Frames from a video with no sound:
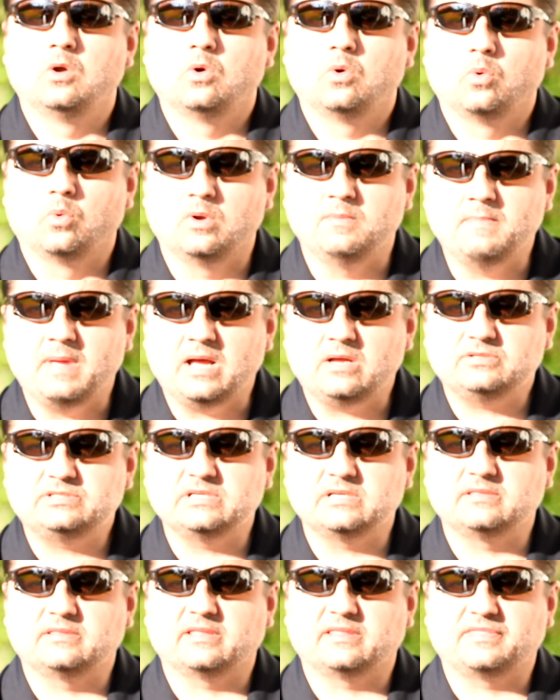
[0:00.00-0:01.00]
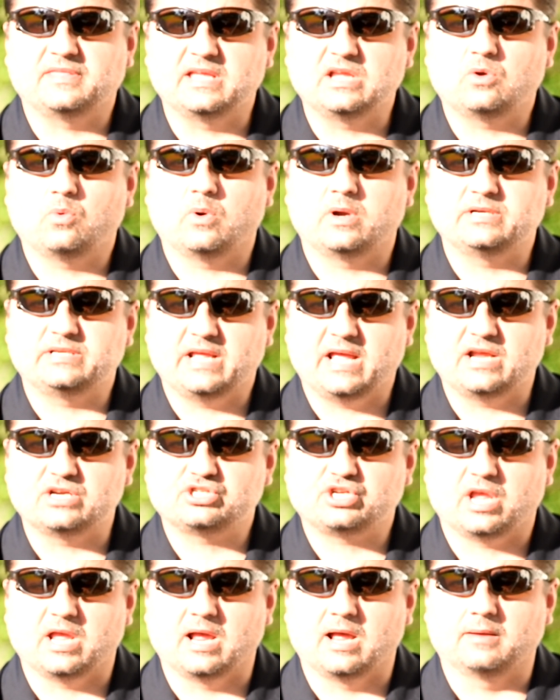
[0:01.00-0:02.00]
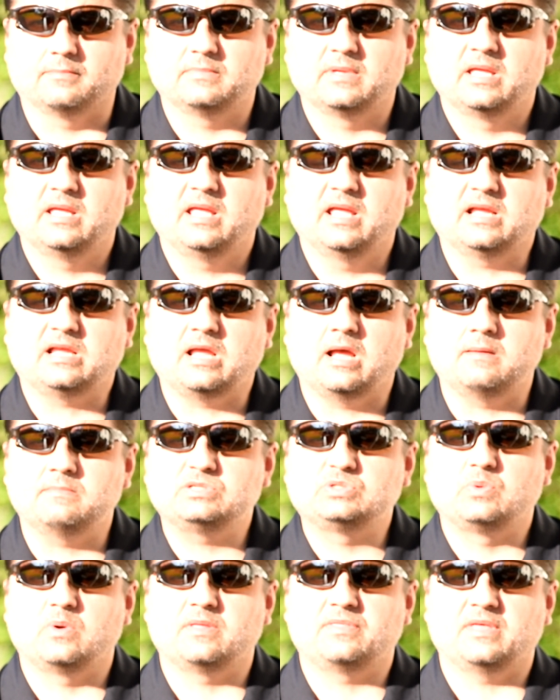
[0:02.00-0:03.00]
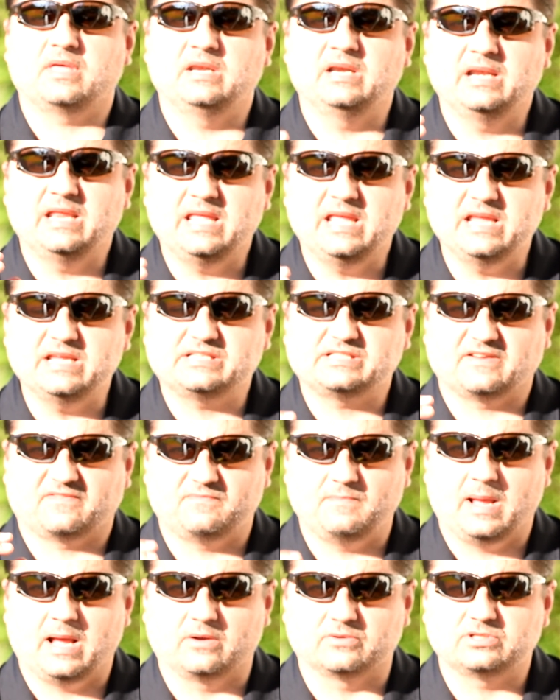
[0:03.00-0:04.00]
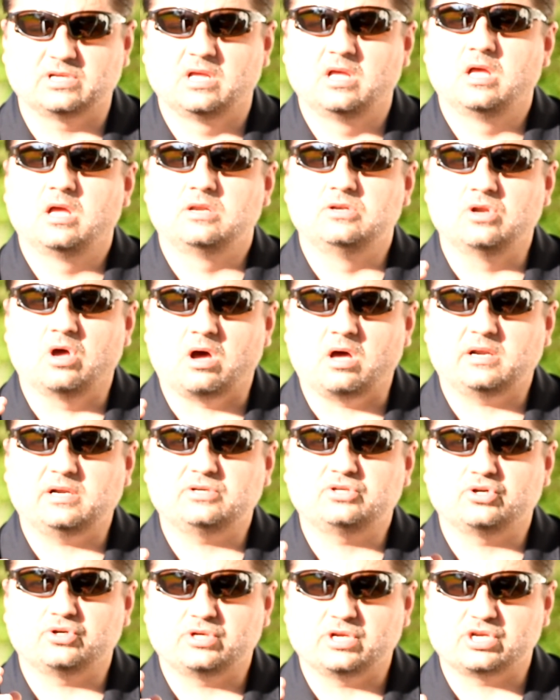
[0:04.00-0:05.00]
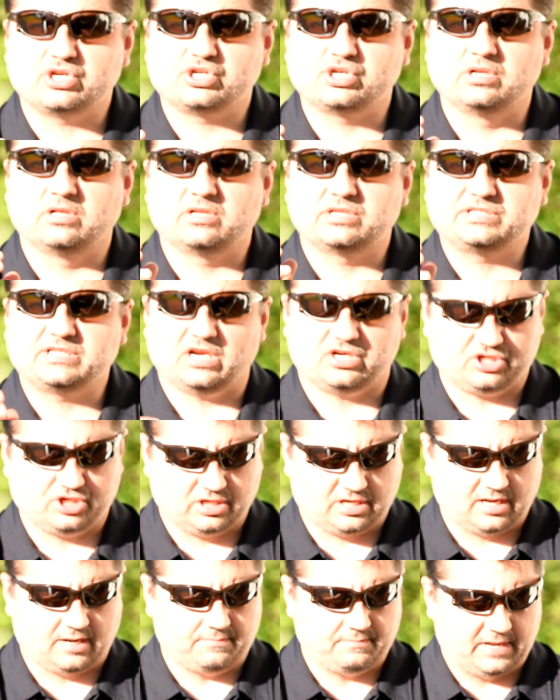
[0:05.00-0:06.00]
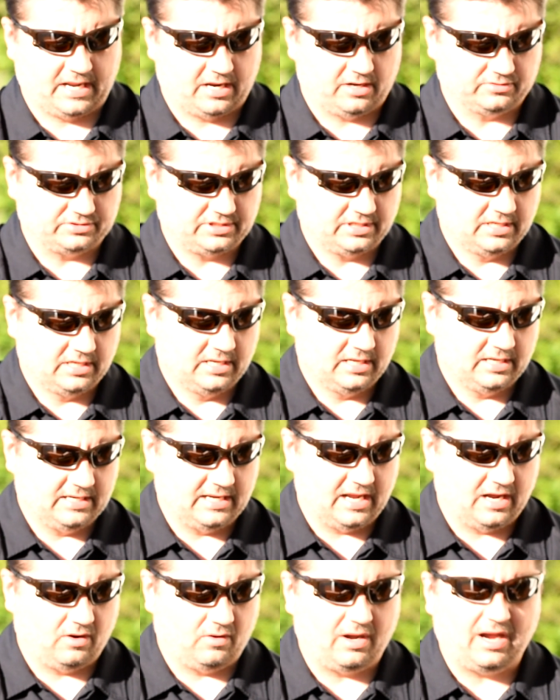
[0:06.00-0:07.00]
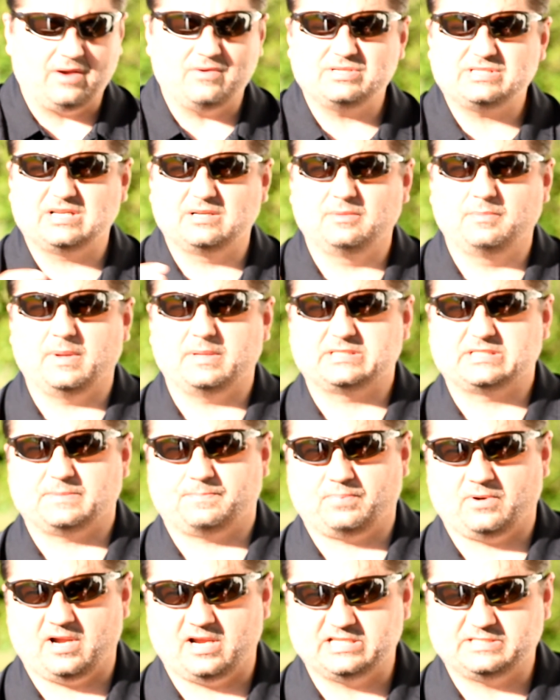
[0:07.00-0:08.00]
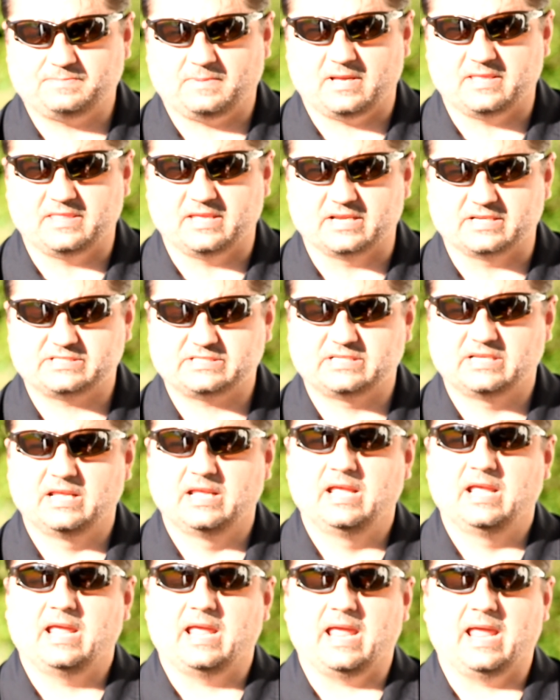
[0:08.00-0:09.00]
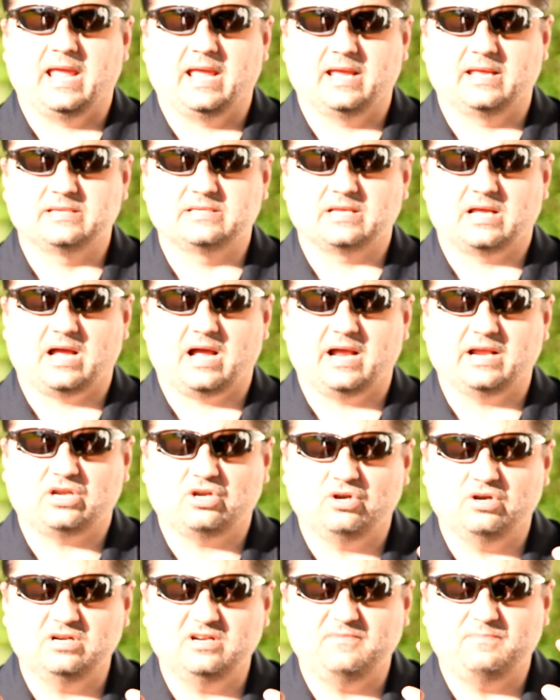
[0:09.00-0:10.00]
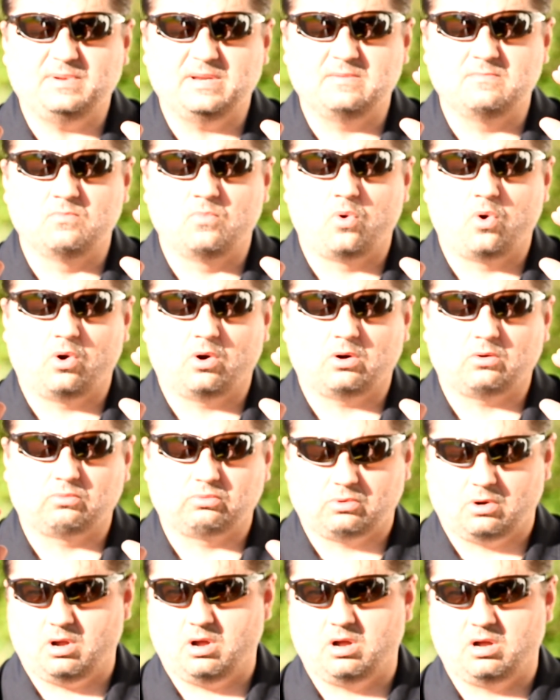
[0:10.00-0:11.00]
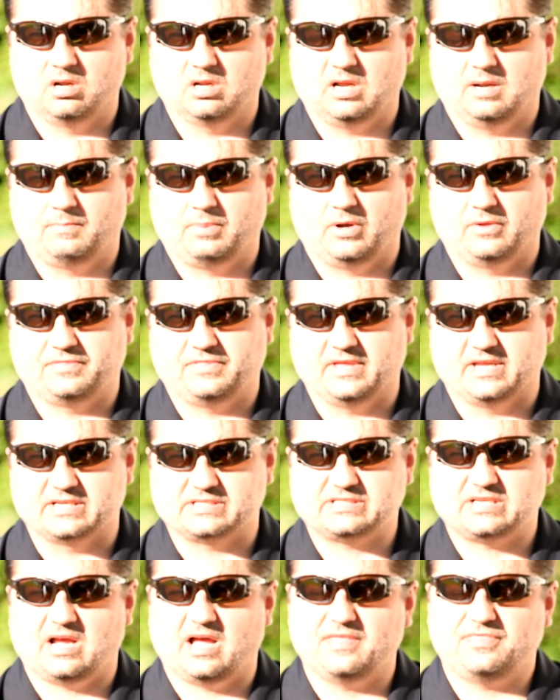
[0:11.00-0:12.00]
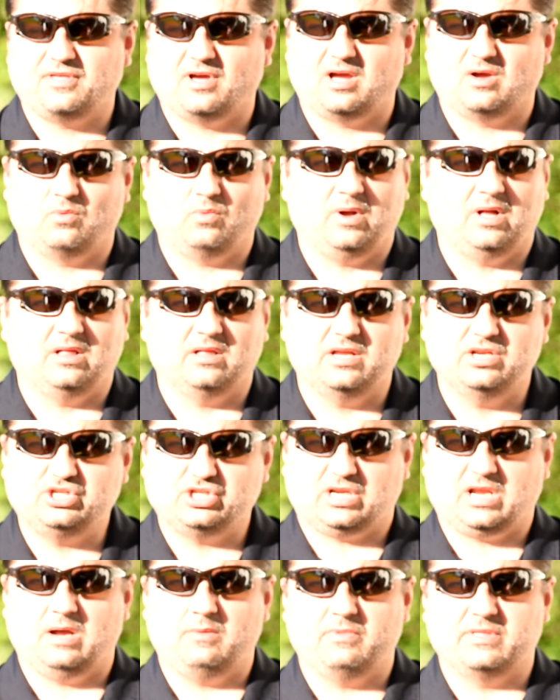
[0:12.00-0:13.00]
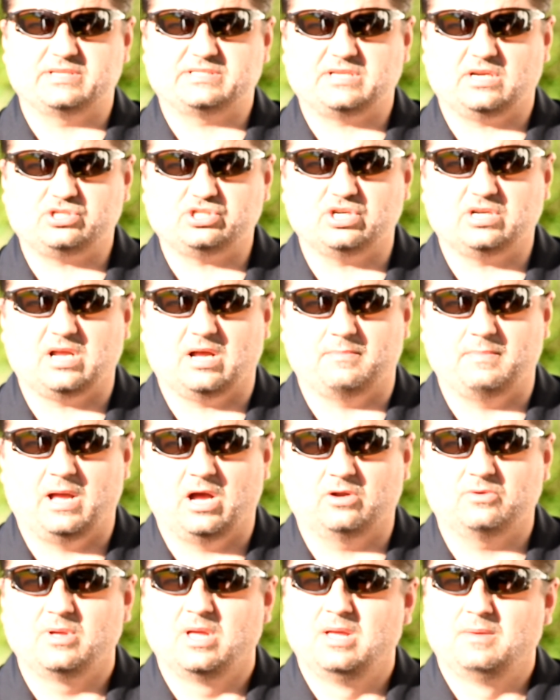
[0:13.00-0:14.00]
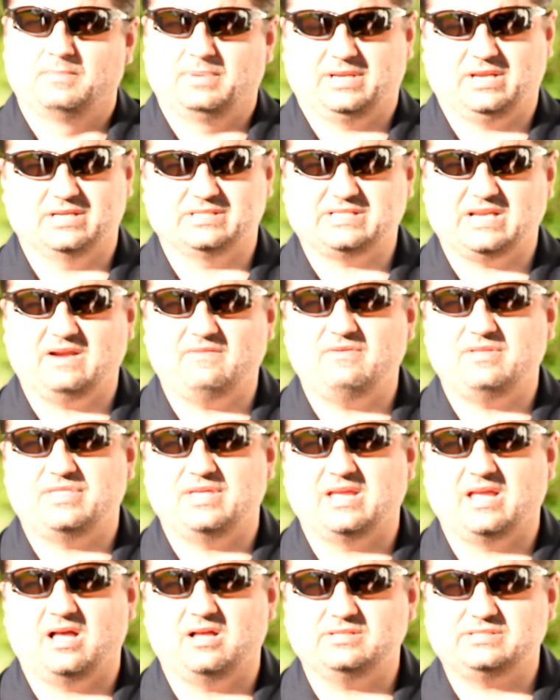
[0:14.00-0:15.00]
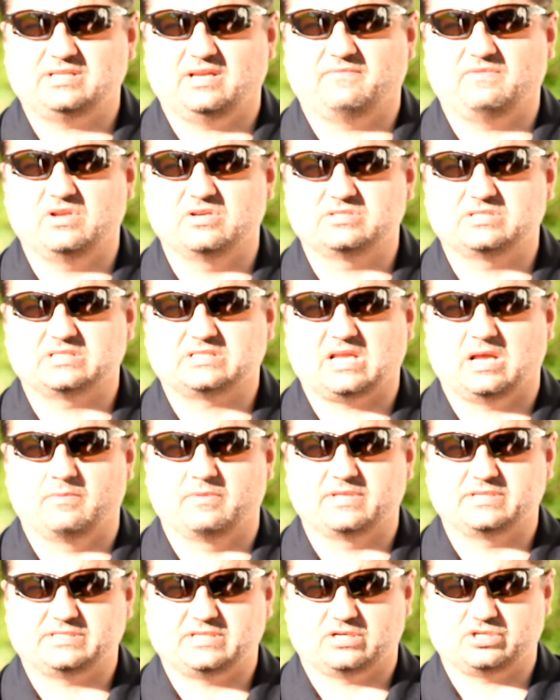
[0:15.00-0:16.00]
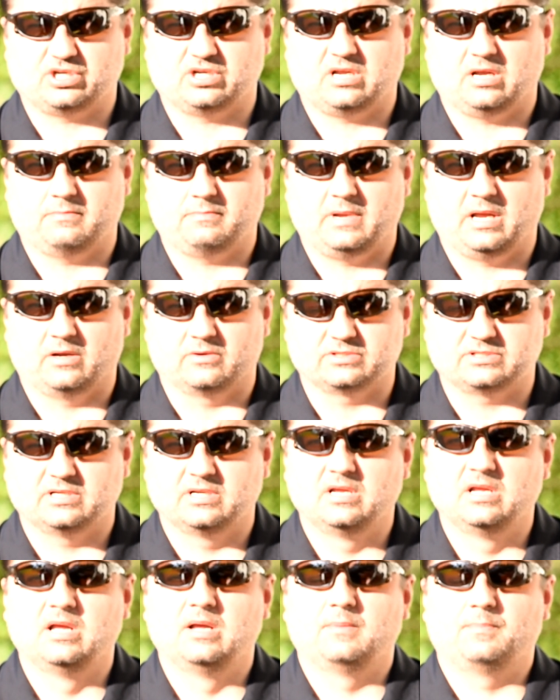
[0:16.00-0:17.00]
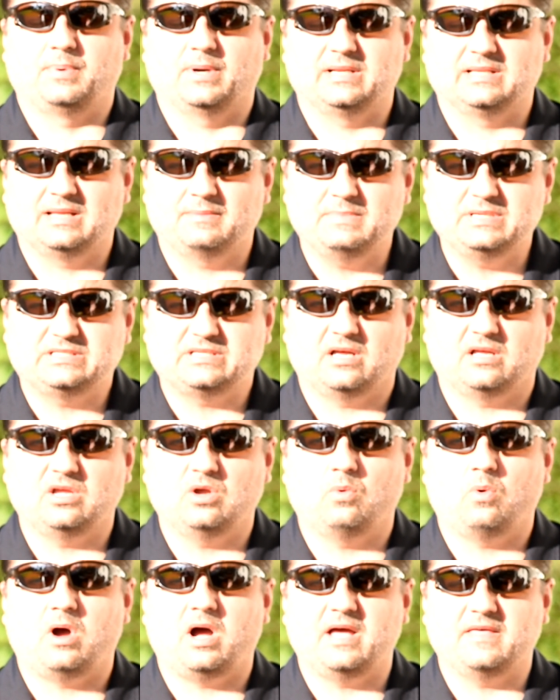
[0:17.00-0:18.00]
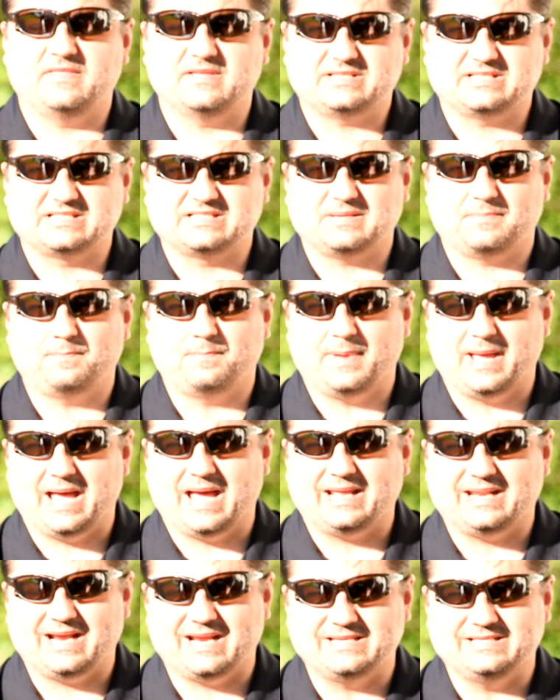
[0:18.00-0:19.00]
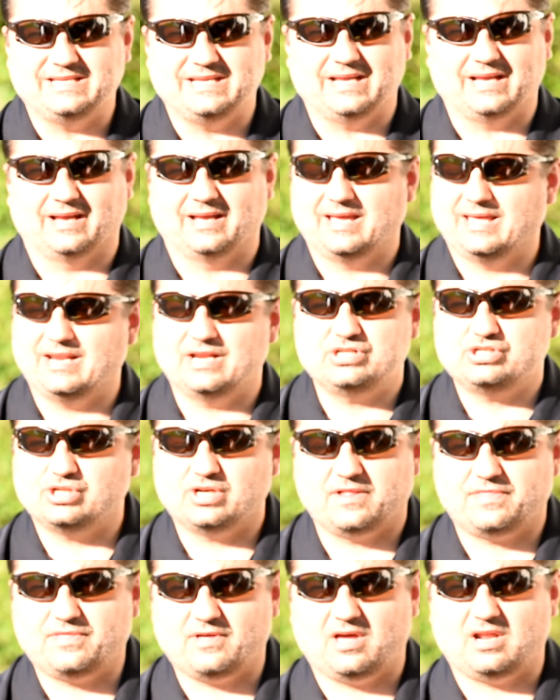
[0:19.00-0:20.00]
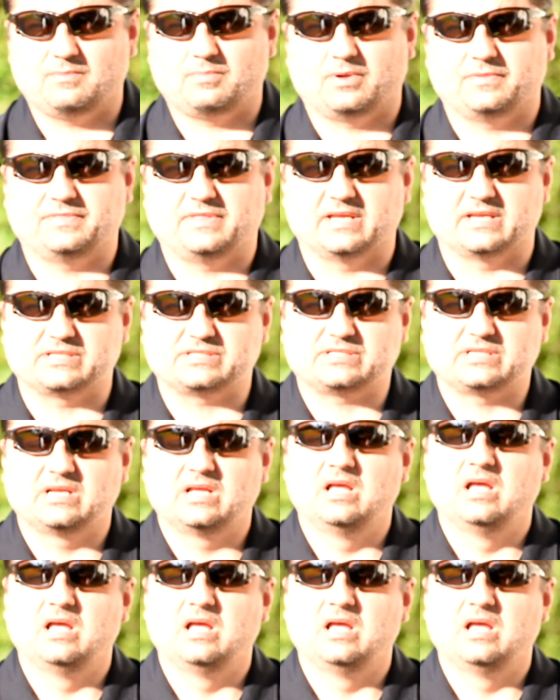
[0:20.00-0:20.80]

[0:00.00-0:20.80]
When mounting the Thinkware dash cam, it comes with an adhesive mount, not a traditional suction cup mount. Now, I was a little bit surprised by this, and I couldn't have been more wrong about this. I thought, well, it should come with a suction cup mount because everything else I've used has come with a suction cup mount. But let me tell you why this is a bad idea, and I should have thought about this.